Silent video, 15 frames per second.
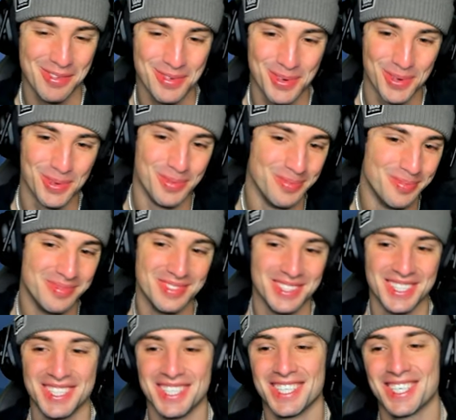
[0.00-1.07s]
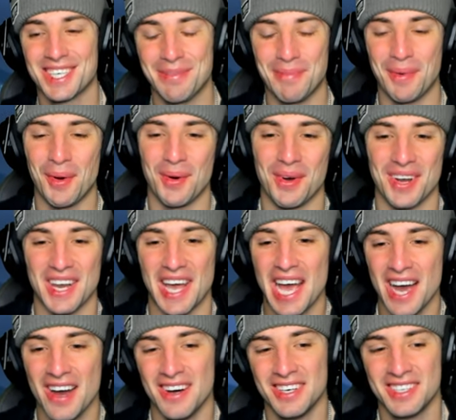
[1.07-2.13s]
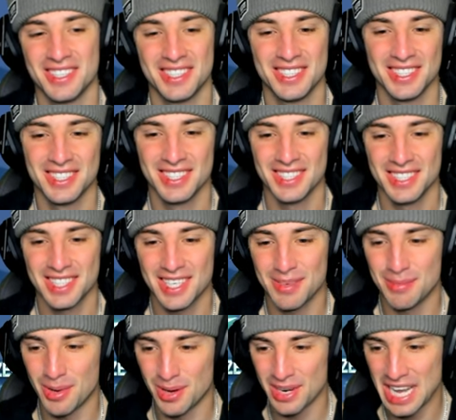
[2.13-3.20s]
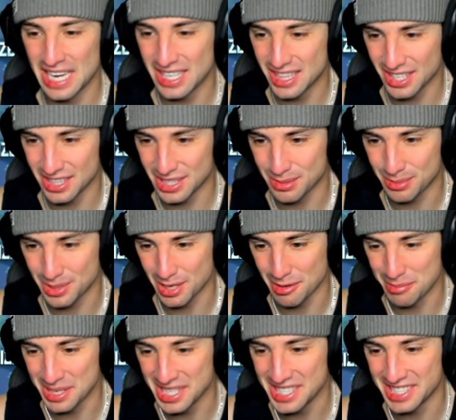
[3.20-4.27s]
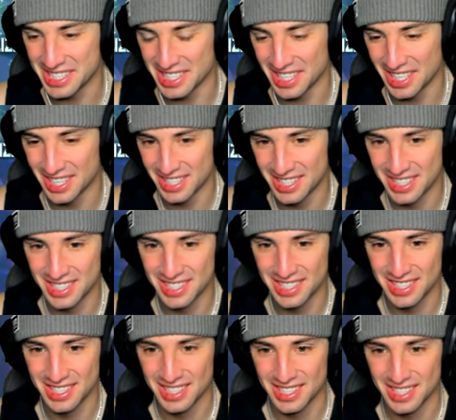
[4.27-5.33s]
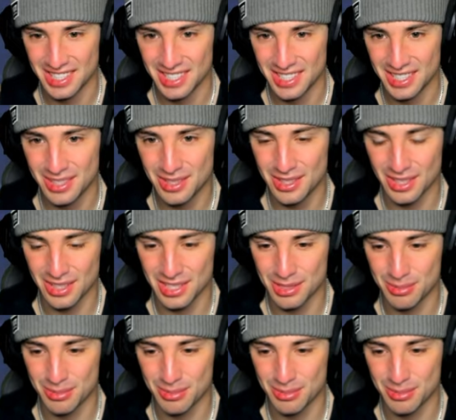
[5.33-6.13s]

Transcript: Room. Come on now. Come on now. You thought this was going to be easy, huh? You thought this